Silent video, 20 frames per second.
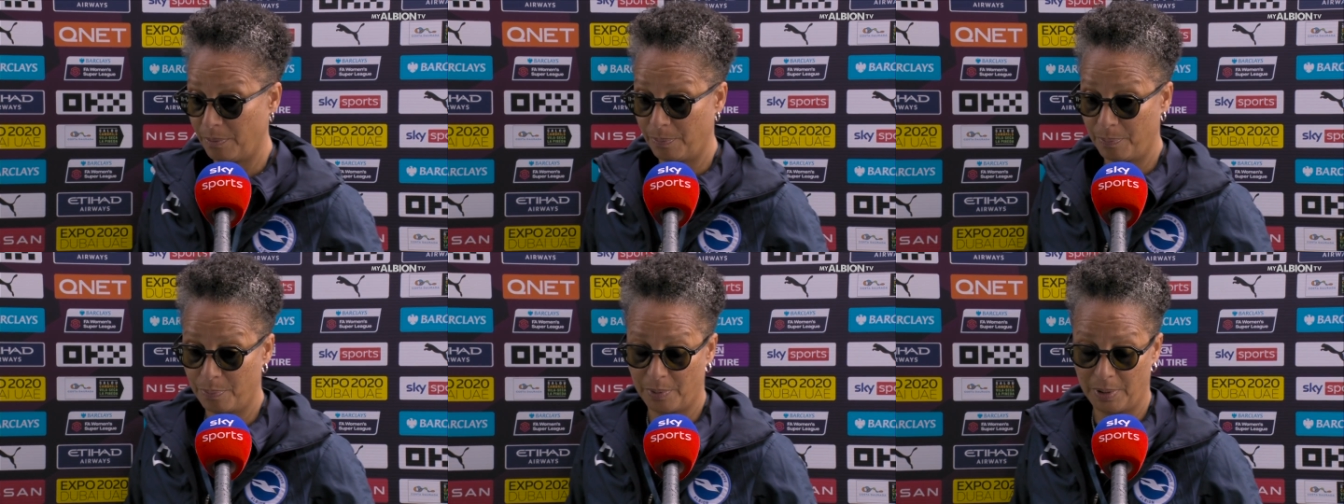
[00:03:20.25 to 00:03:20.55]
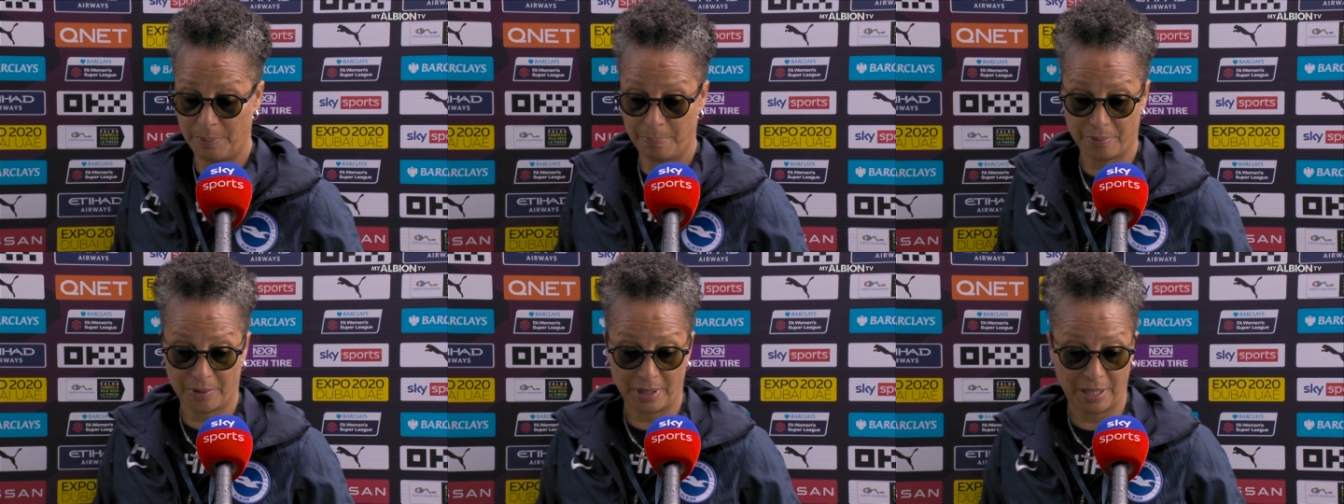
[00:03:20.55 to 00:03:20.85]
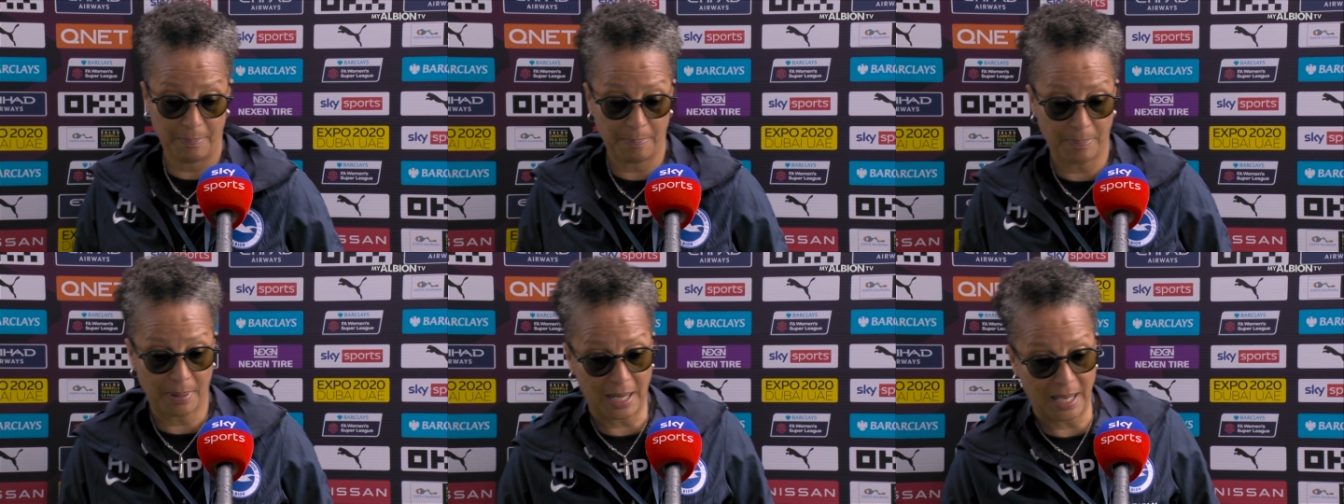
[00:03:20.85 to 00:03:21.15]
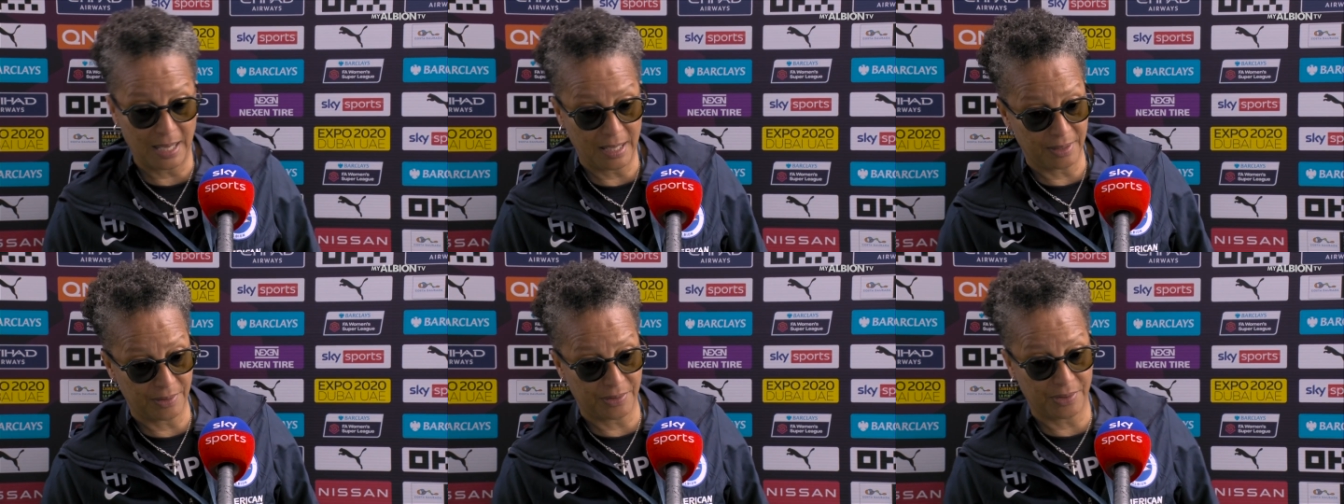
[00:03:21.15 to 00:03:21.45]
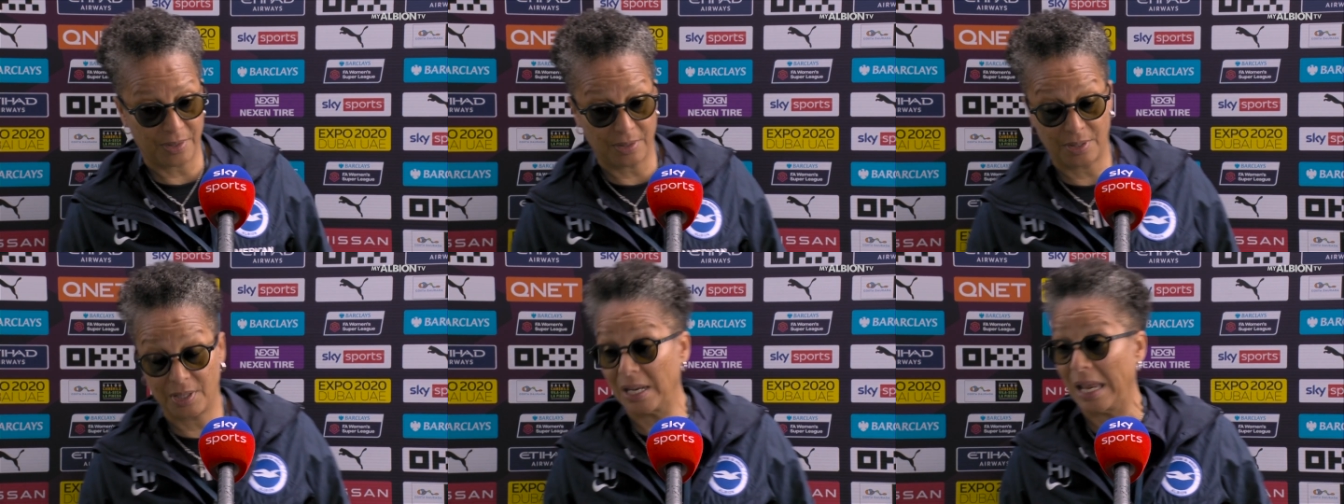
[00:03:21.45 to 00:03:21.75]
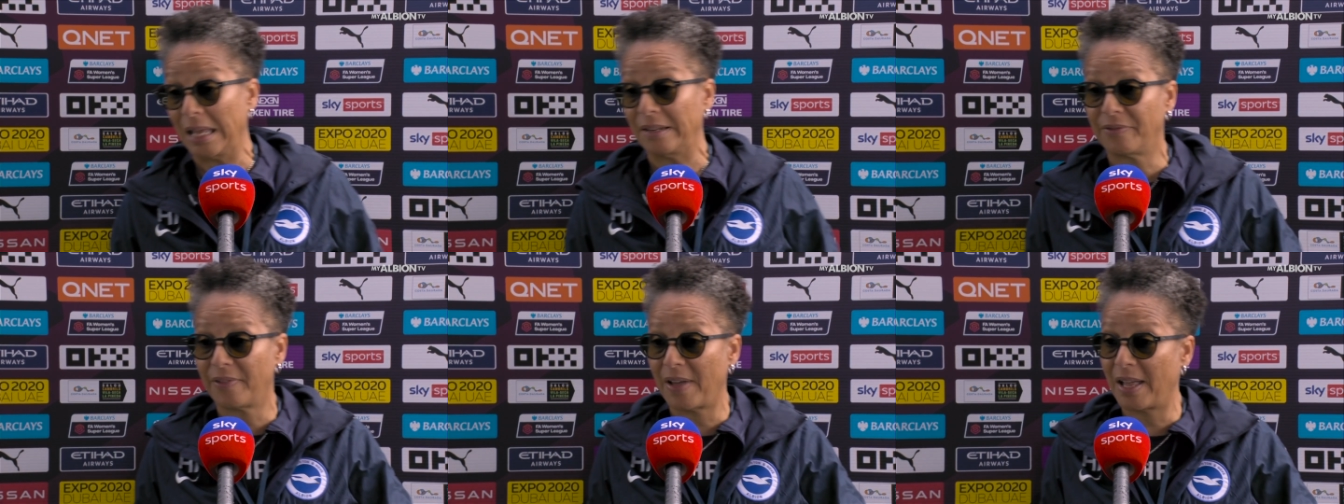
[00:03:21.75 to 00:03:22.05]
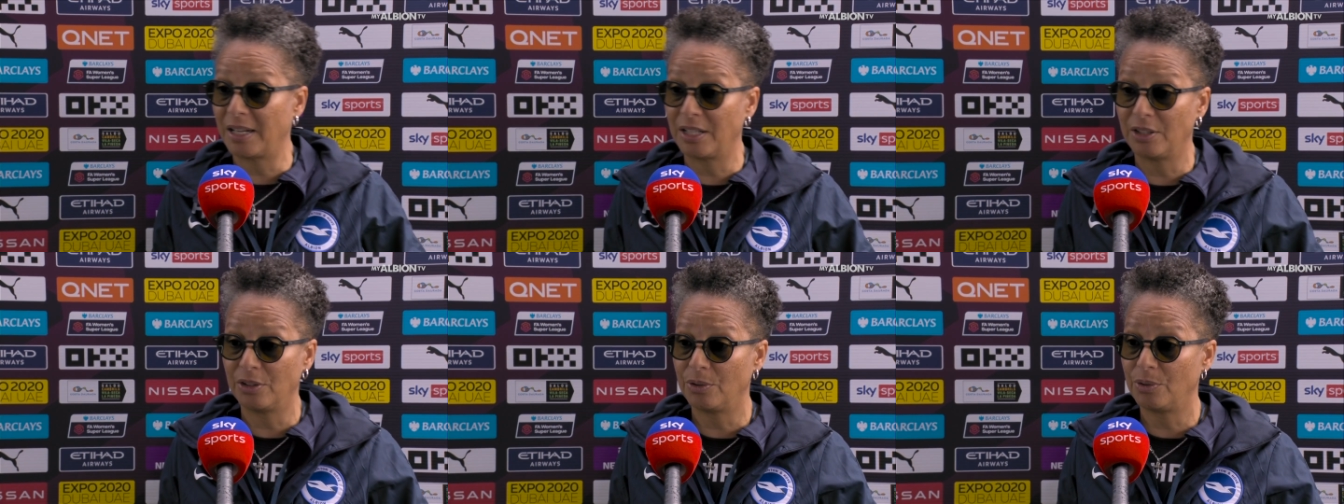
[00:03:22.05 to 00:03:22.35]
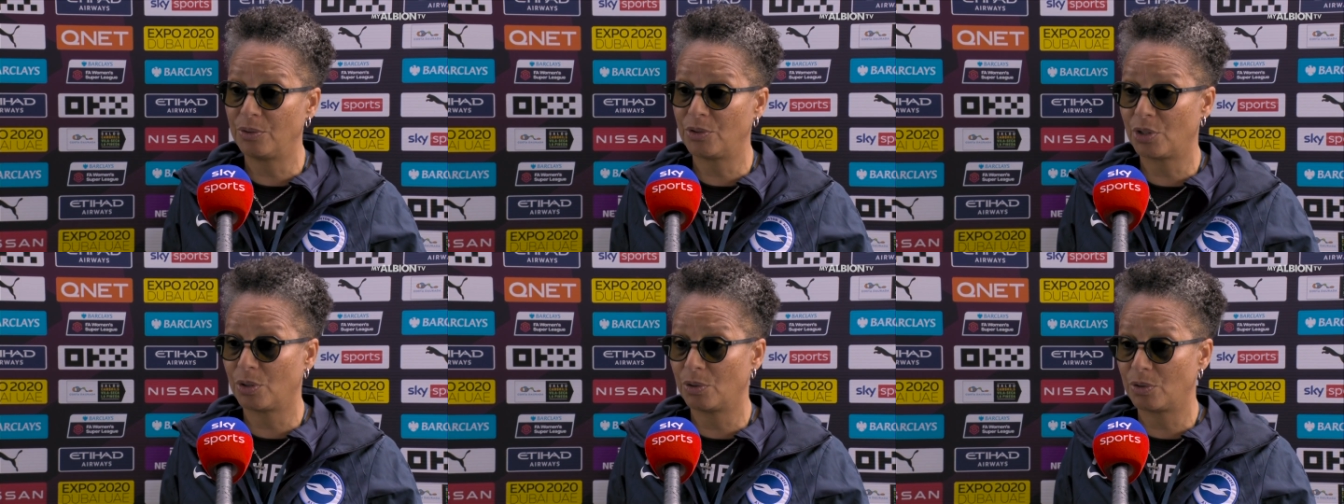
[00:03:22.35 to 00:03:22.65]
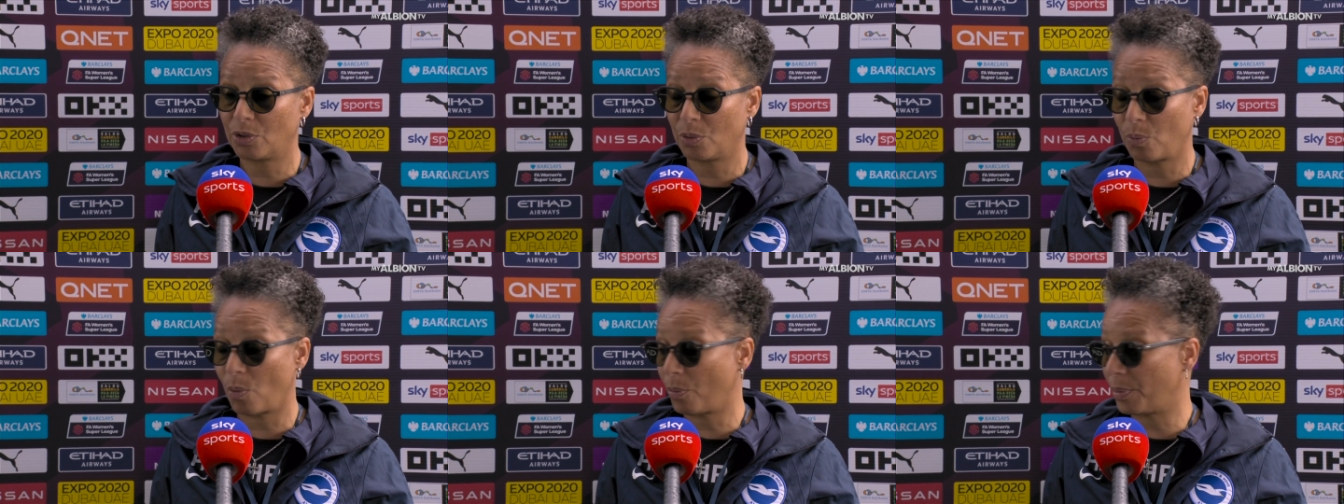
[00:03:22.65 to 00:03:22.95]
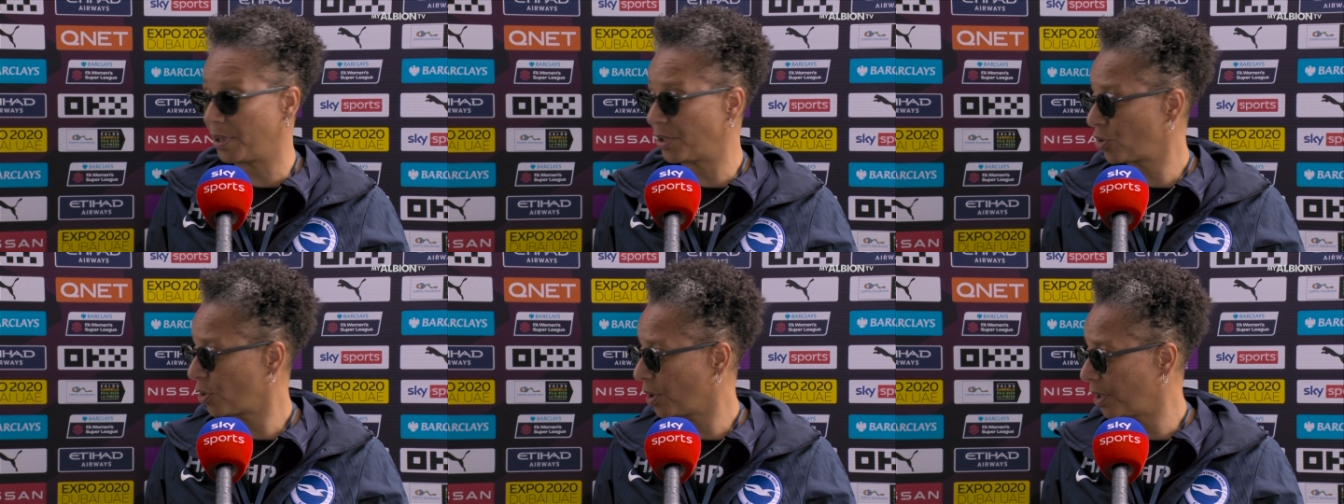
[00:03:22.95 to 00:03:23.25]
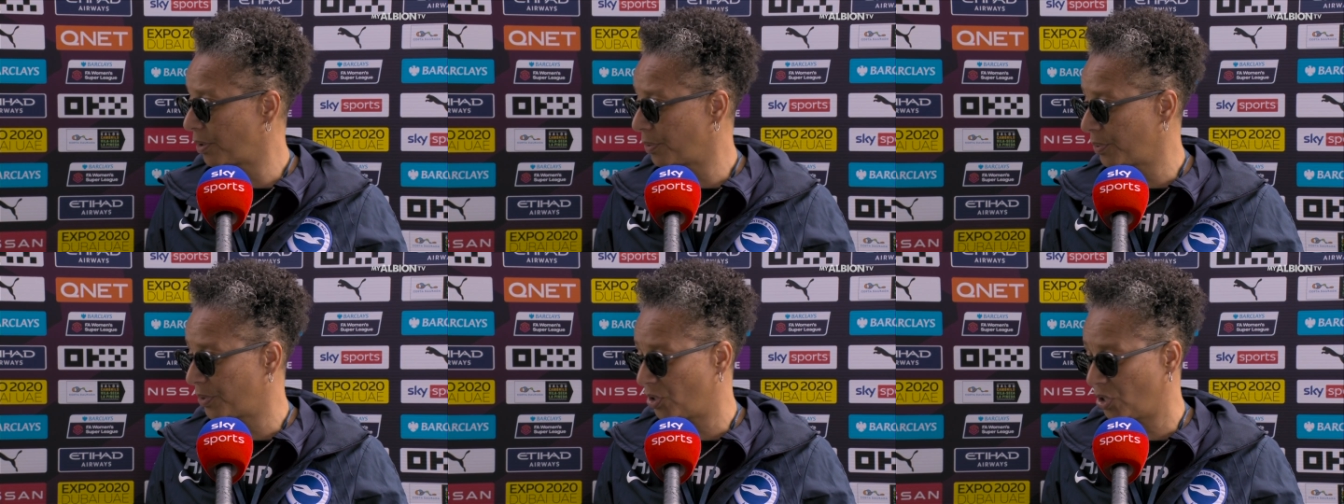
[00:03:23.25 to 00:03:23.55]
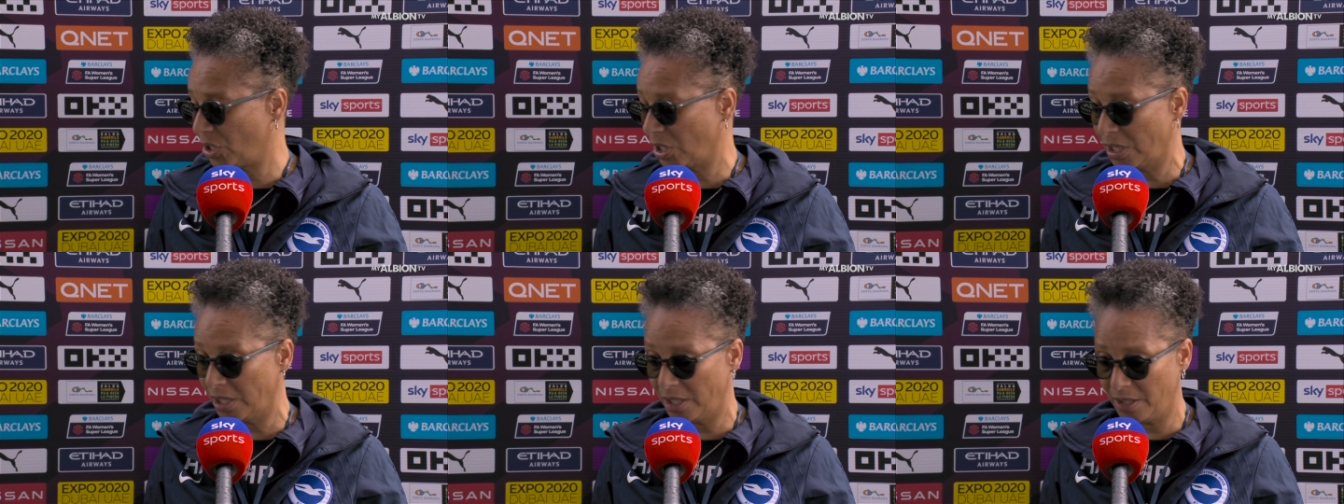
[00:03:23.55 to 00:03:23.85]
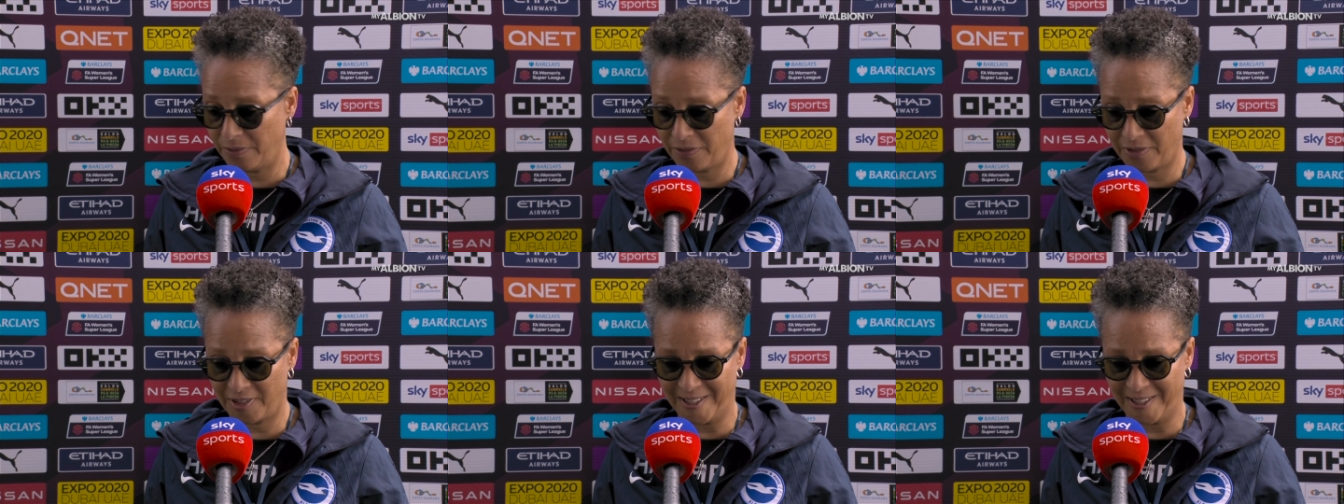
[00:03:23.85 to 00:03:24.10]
we bring in players that can add value to, to what we're trying to achieve.